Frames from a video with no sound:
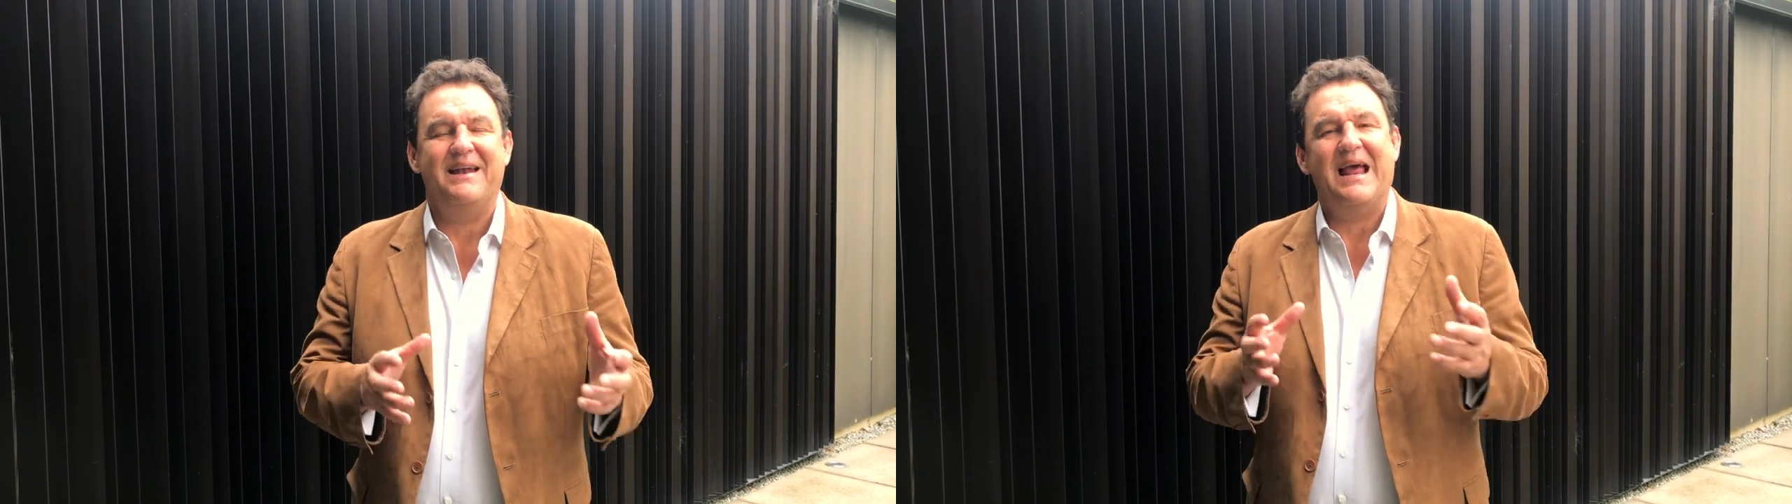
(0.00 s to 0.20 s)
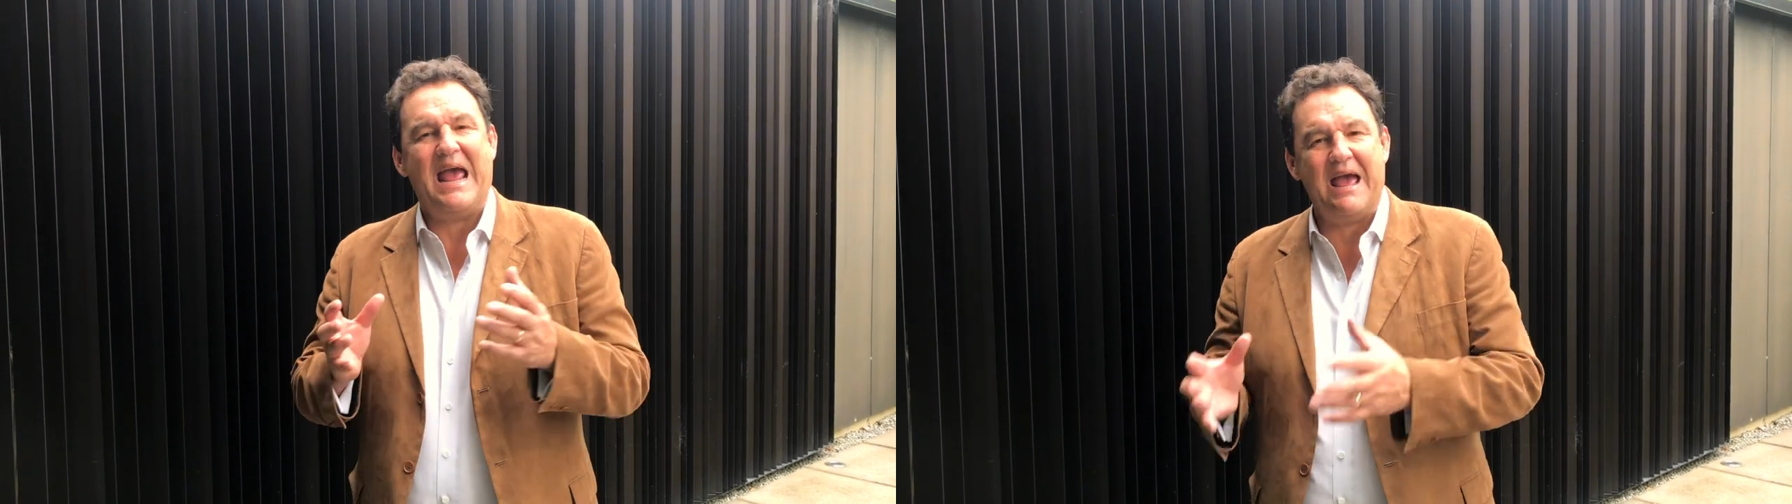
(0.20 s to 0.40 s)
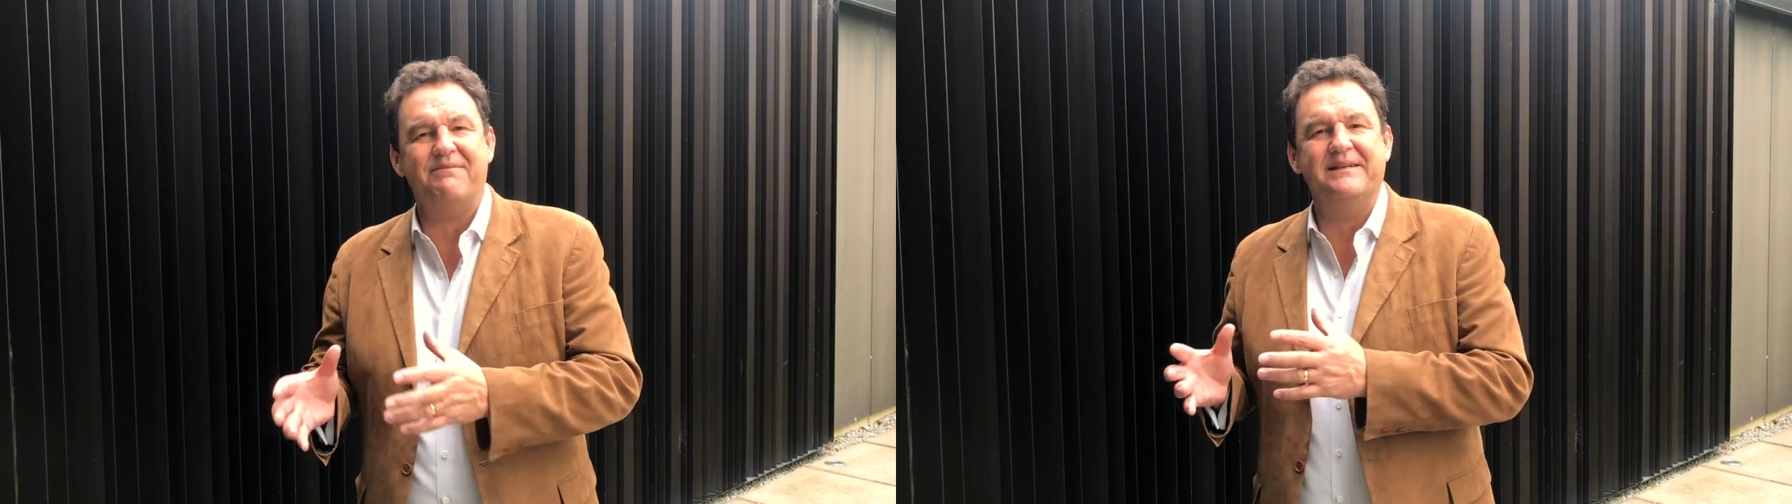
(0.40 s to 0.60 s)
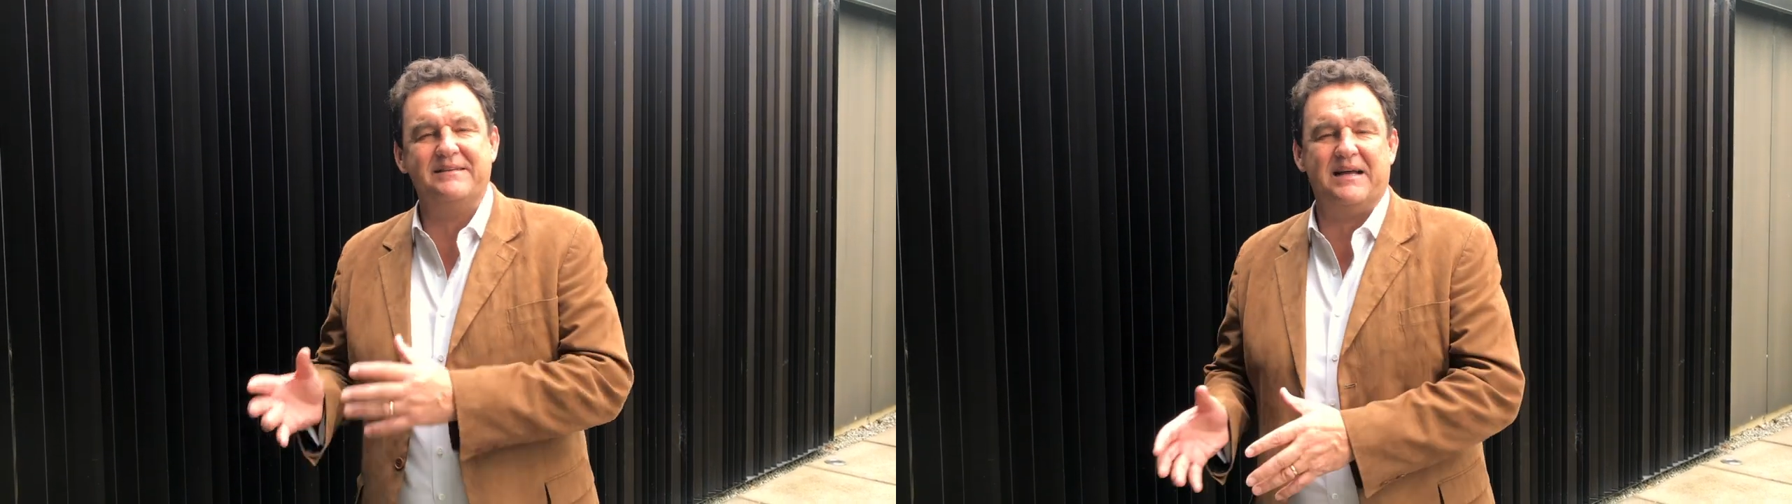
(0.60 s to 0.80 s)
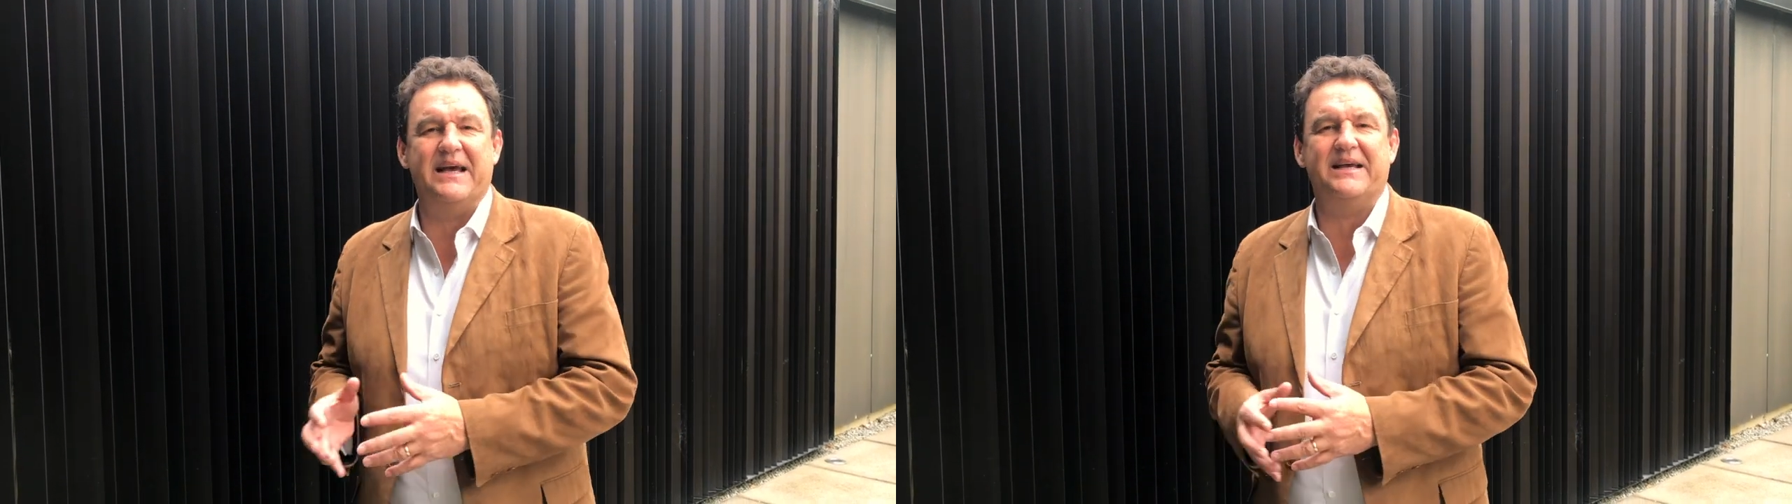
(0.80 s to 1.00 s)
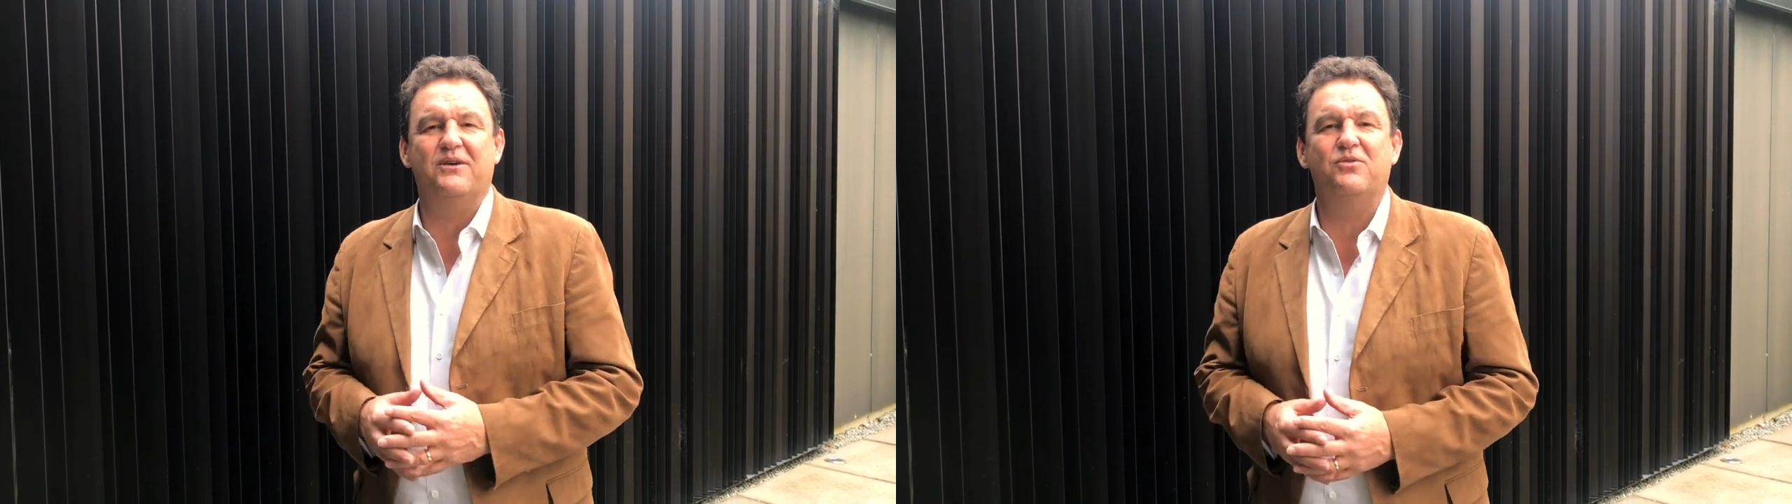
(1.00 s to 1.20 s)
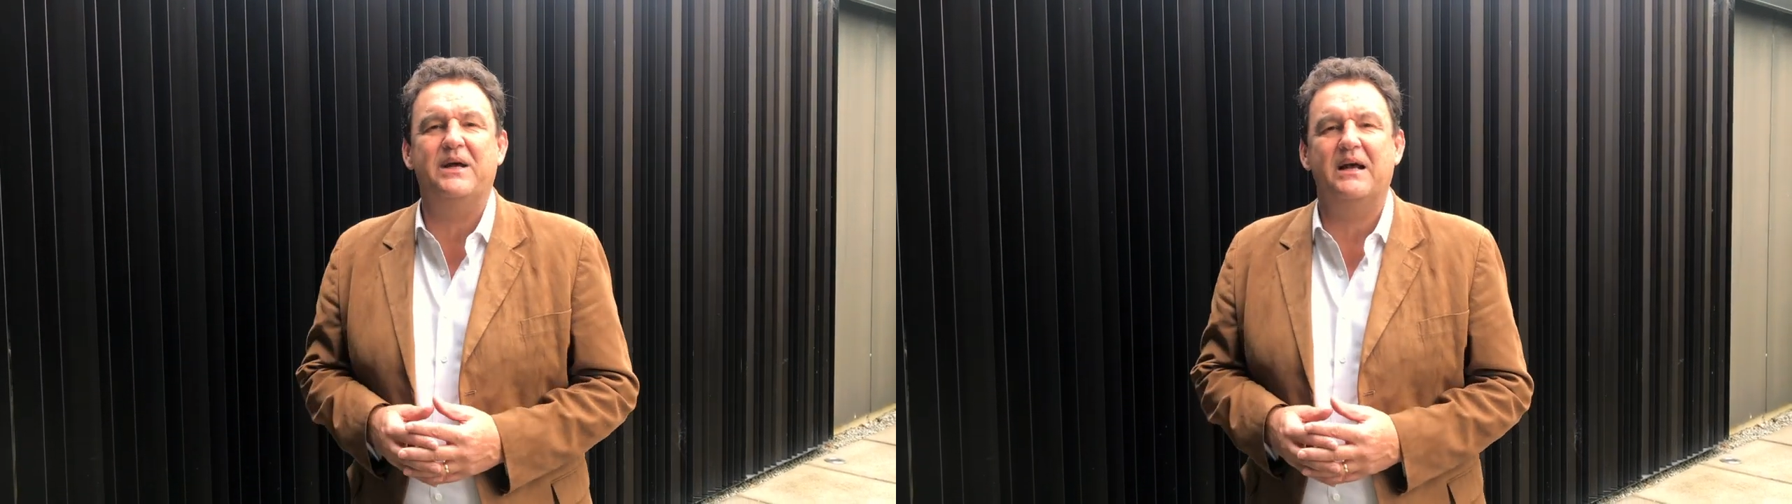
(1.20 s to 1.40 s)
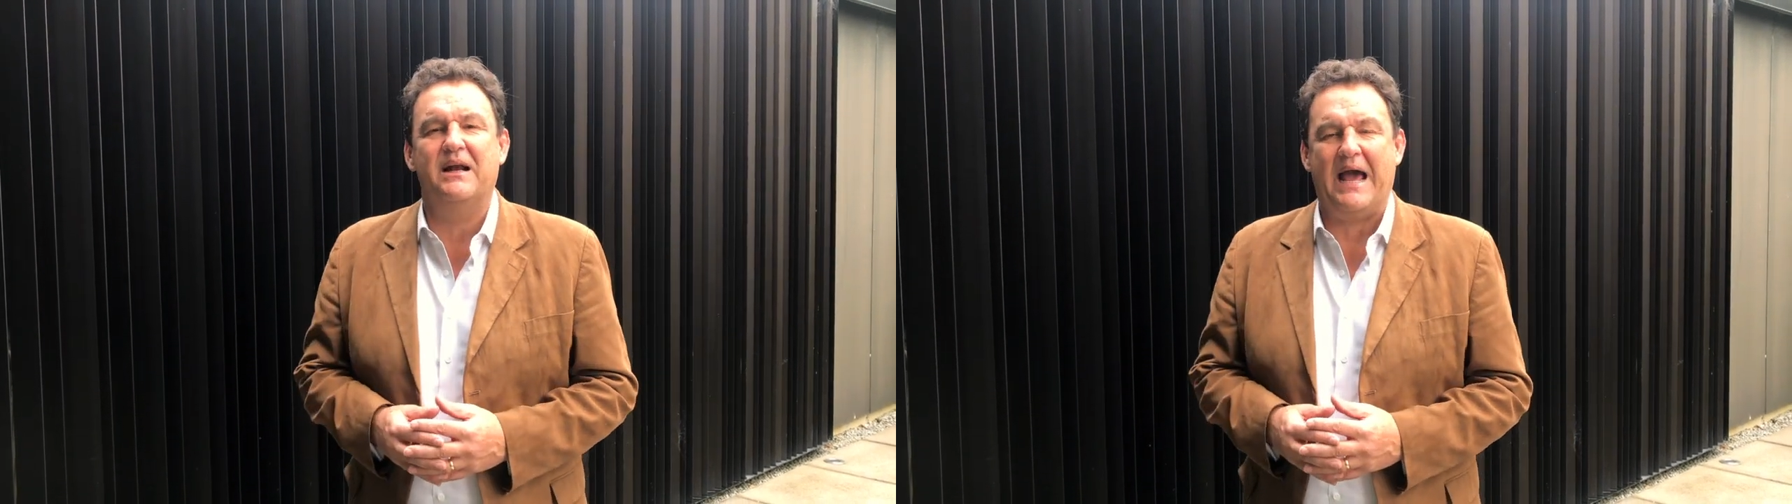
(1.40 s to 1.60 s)
and haven't taken
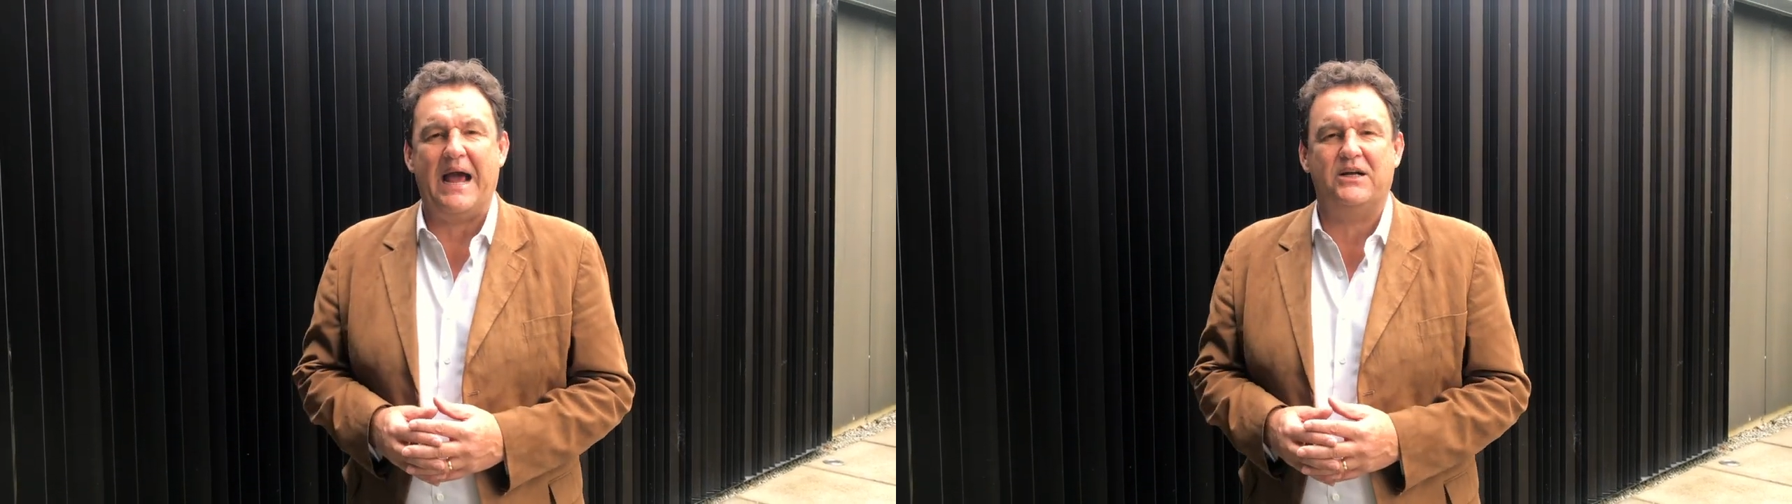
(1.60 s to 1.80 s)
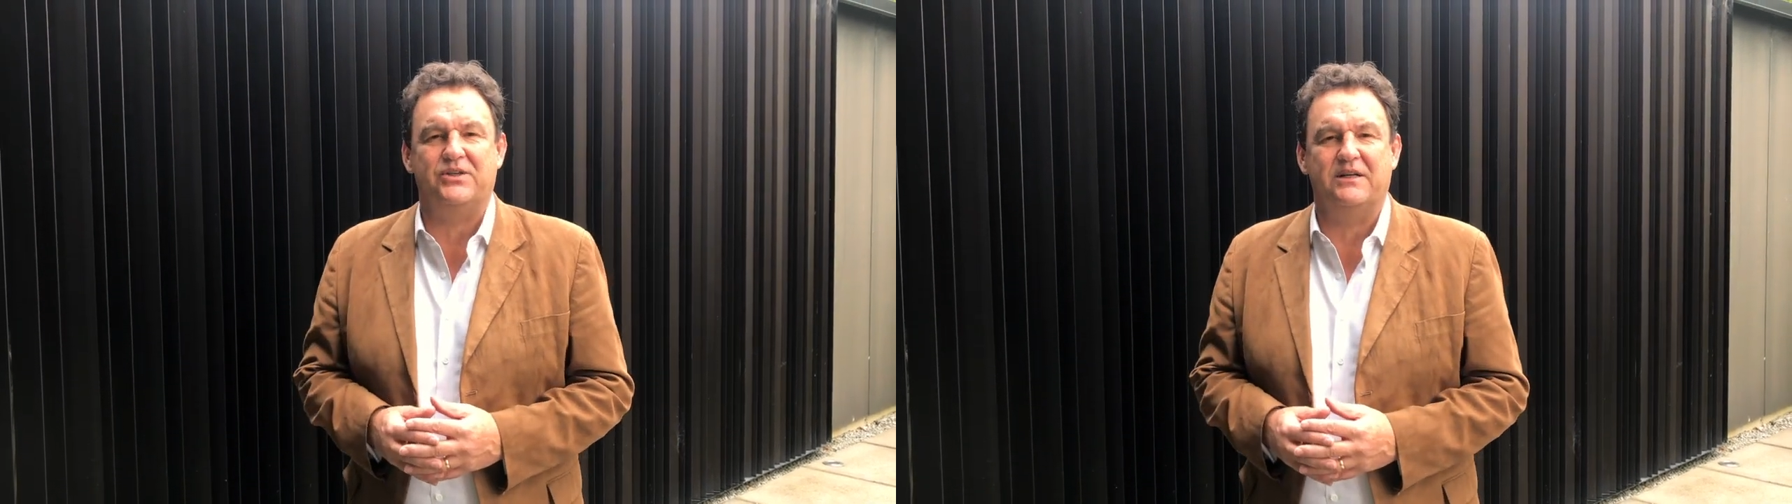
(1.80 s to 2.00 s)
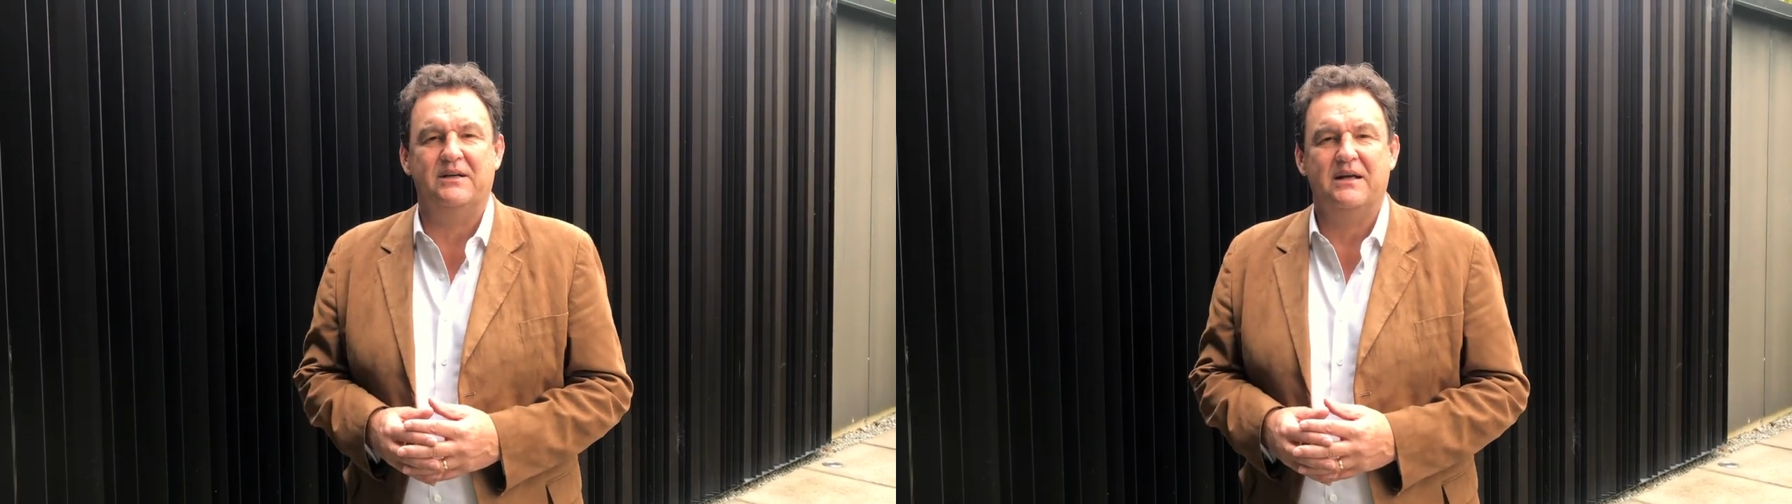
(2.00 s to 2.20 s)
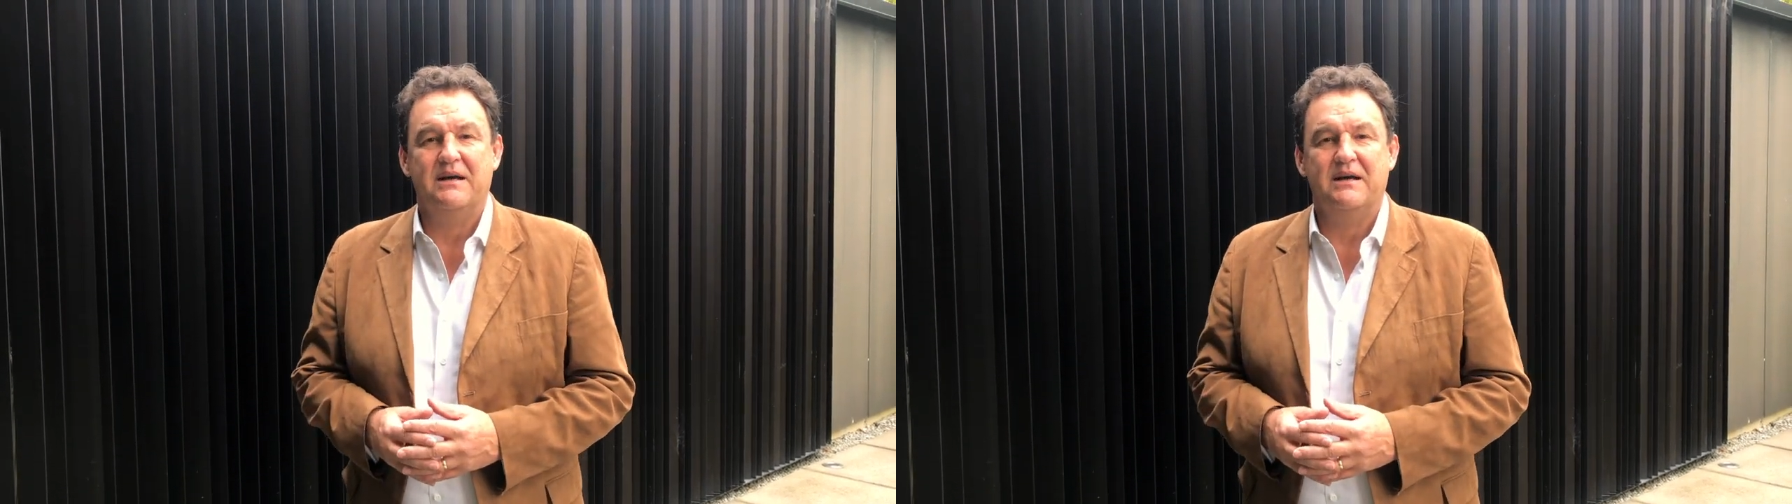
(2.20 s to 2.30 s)
real action,